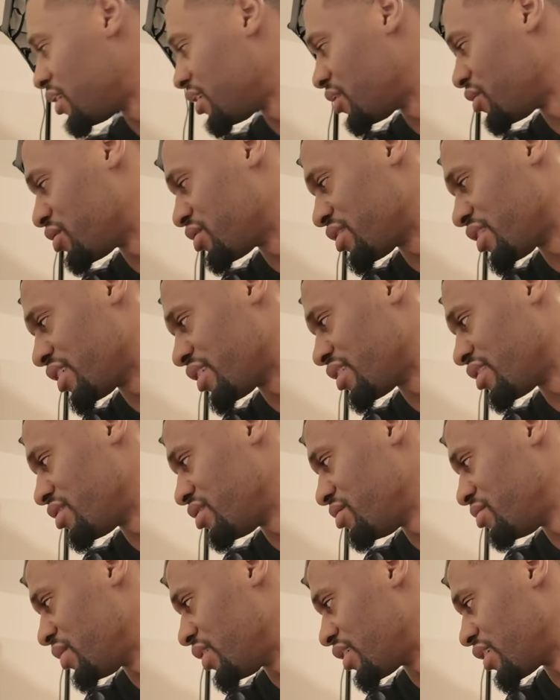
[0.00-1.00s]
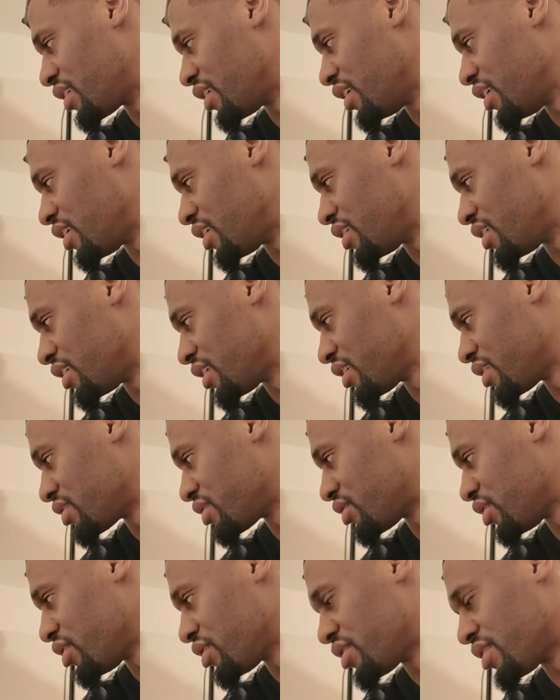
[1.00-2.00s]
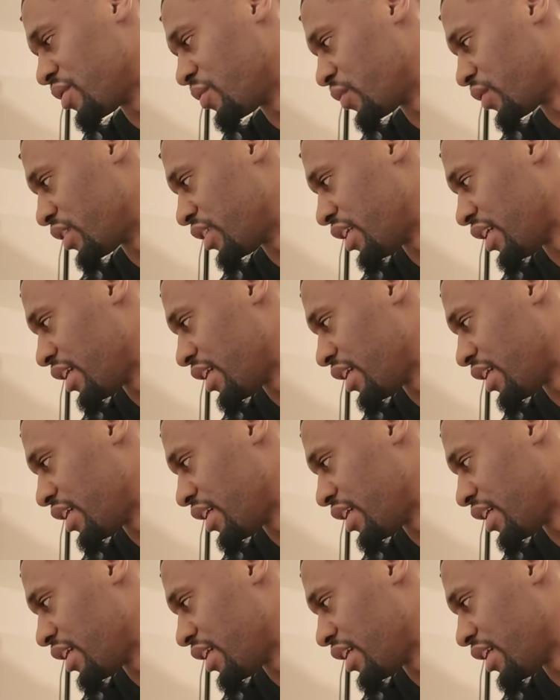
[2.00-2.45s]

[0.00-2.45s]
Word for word: I was like, oh my God, I can start something with